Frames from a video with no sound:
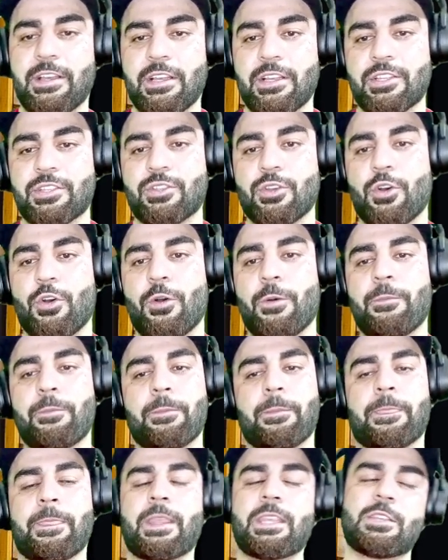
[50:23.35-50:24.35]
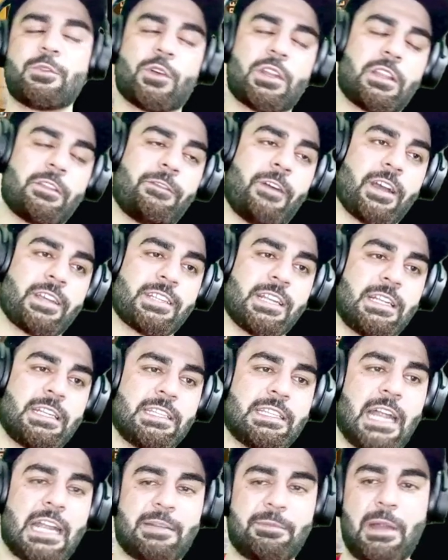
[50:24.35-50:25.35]
So this is one of the functionality
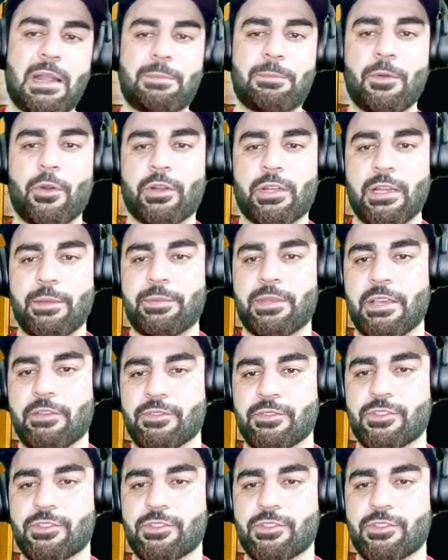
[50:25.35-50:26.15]
that Matplotlib gives.